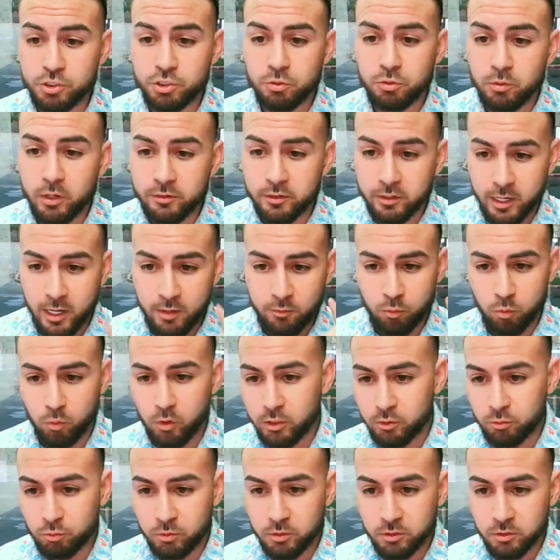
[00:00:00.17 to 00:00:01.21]
you rather have
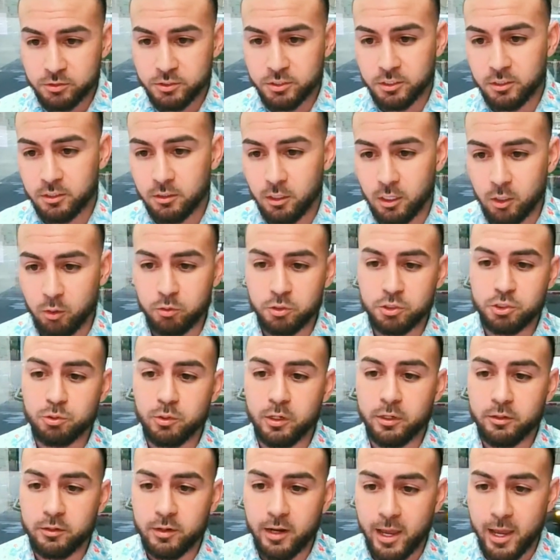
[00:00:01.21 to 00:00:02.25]
one realtor or would you
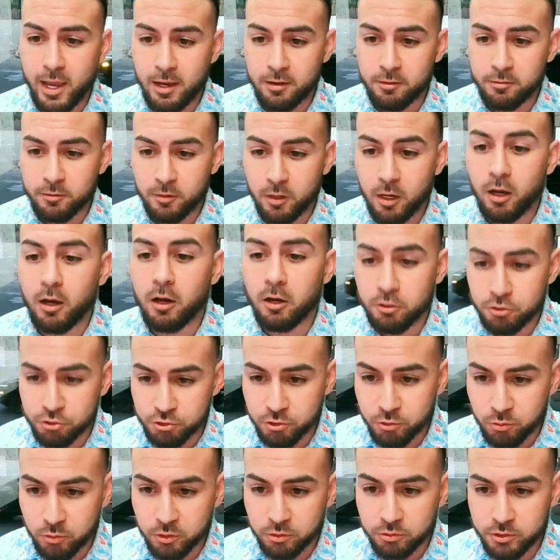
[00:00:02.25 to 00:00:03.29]
rather have
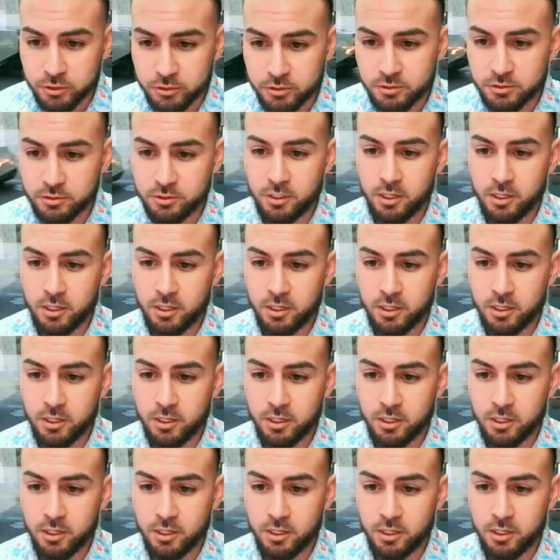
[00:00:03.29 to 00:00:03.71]
100 realtors?